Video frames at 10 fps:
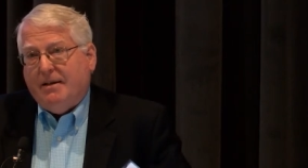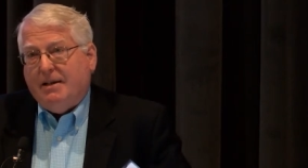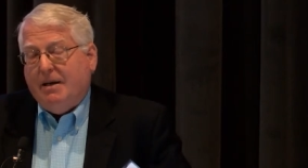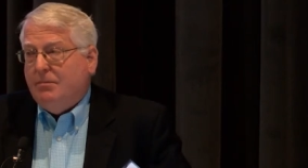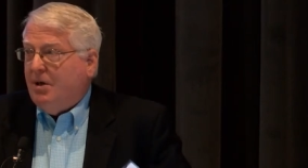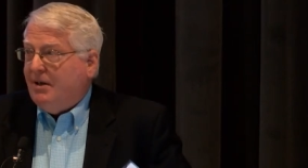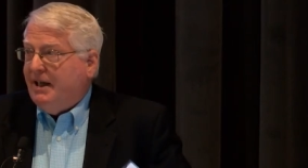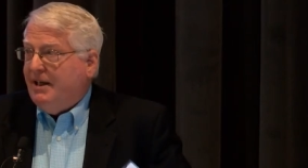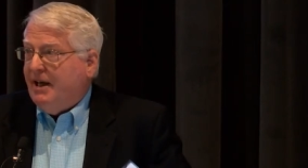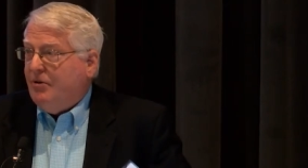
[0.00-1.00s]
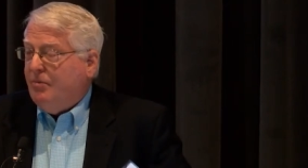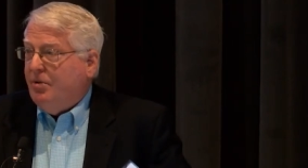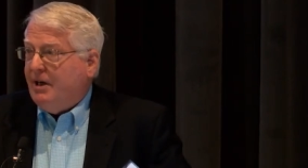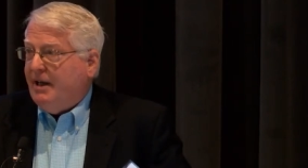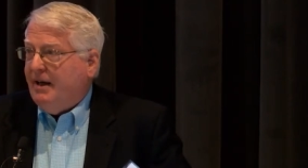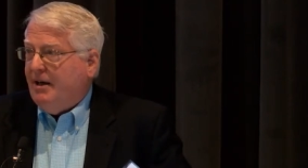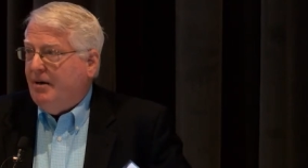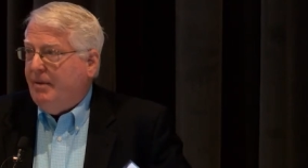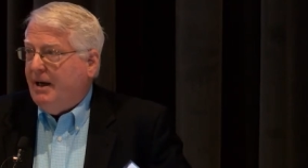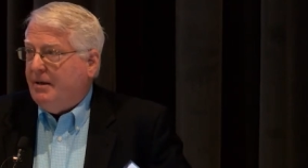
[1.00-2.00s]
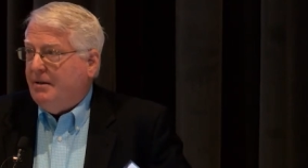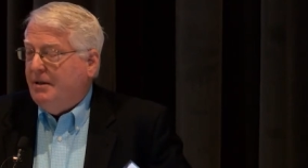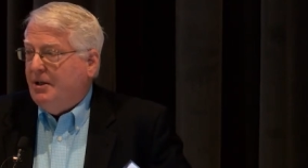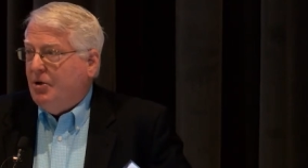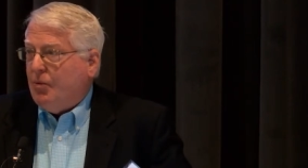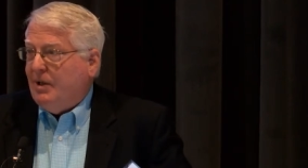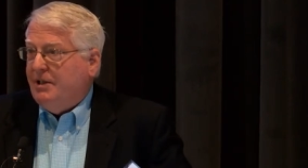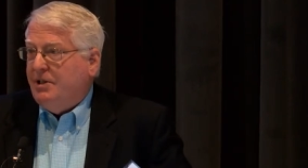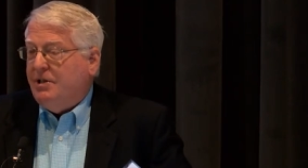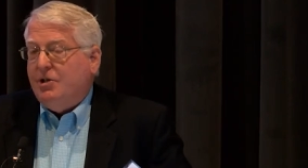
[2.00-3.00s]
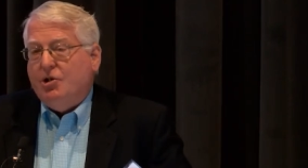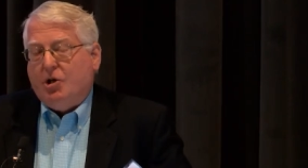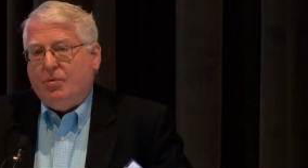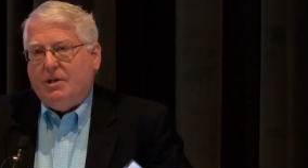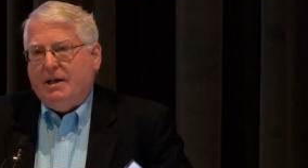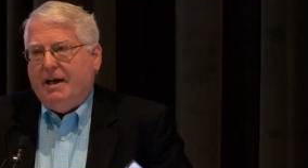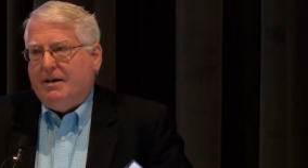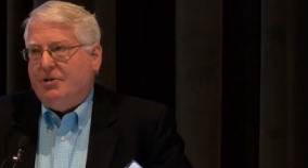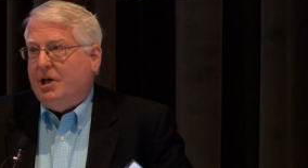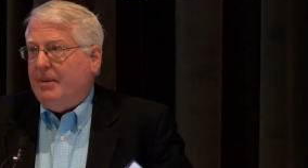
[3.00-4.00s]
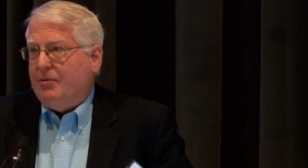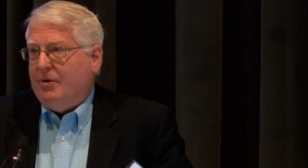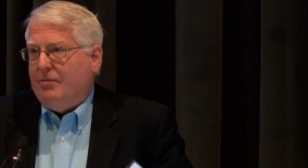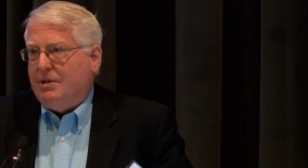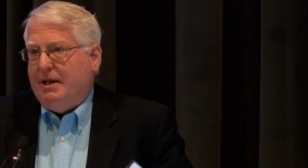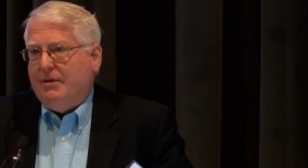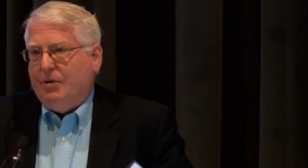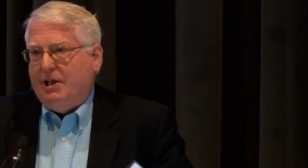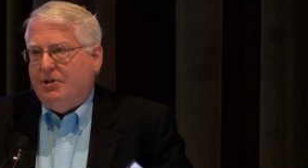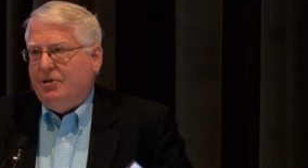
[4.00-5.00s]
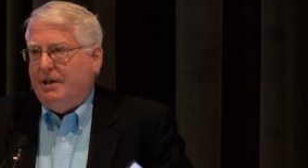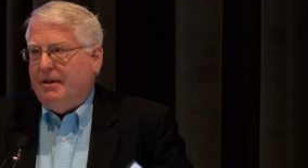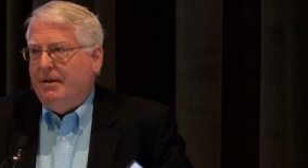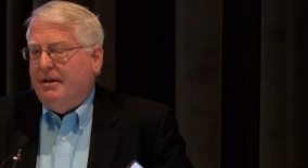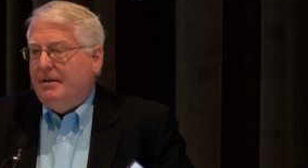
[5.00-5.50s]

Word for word: that book led to a book about religion in general that had a chapter on slave religion, and